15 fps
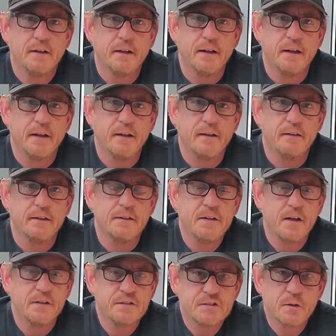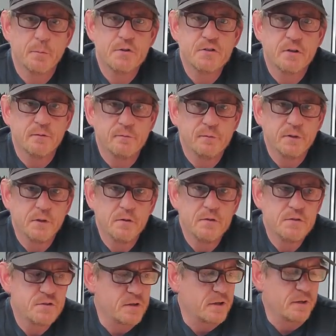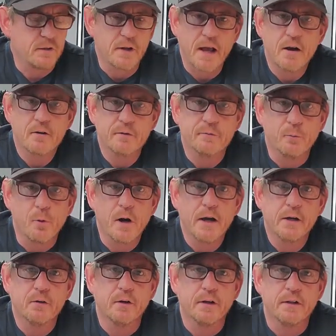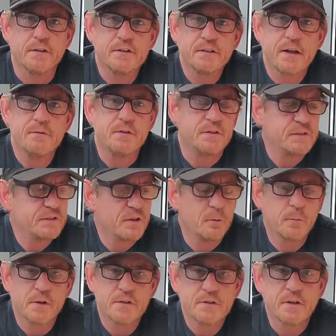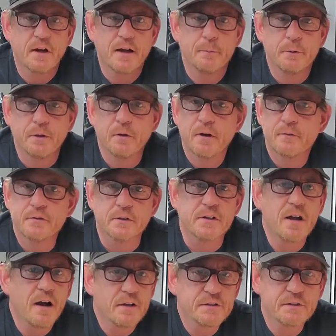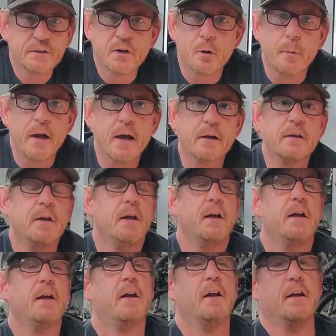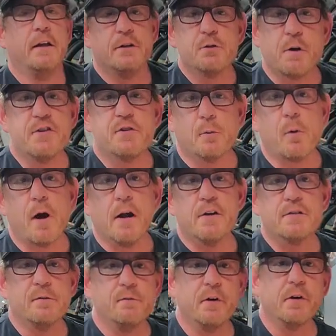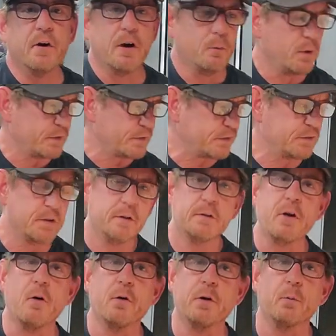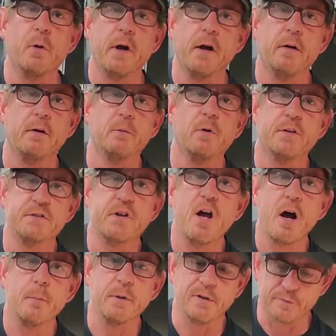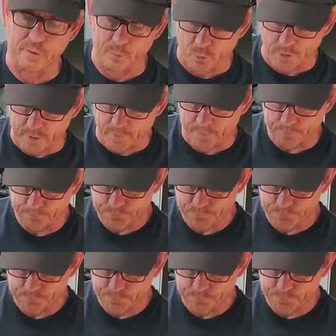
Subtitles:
and it takes so much confusion out of wiring and saves you so much time when you don't have to constantly go back and trace your wires and figure out what's going where and what's coming from where.